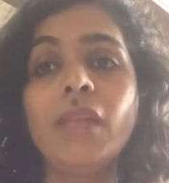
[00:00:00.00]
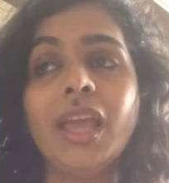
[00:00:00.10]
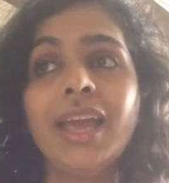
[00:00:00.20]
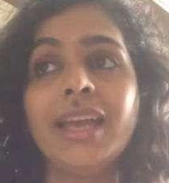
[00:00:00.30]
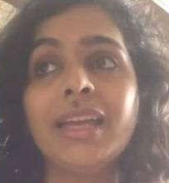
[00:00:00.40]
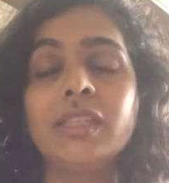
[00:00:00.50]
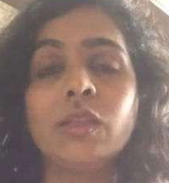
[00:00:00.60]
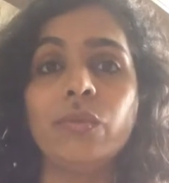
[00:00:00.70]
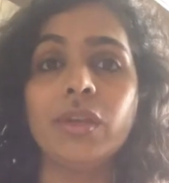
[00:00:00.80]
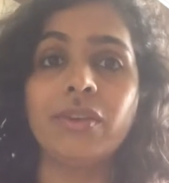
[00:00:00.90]
and
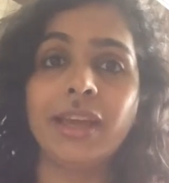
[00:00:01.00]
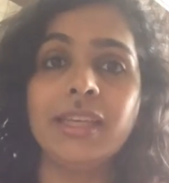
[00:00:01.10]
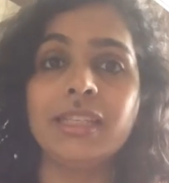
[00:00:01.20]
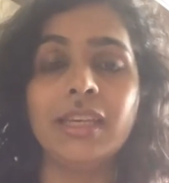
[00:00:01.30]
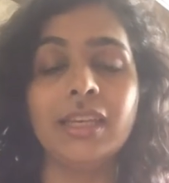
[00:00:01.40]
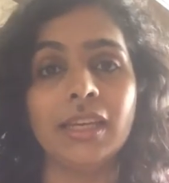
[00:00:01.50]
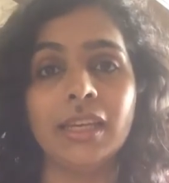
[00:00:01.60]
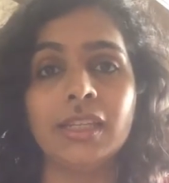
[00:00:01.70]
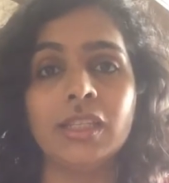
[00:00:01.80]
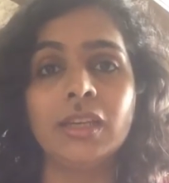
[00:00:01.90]
we write in
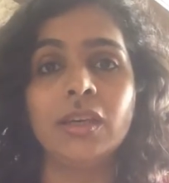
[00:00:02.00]
it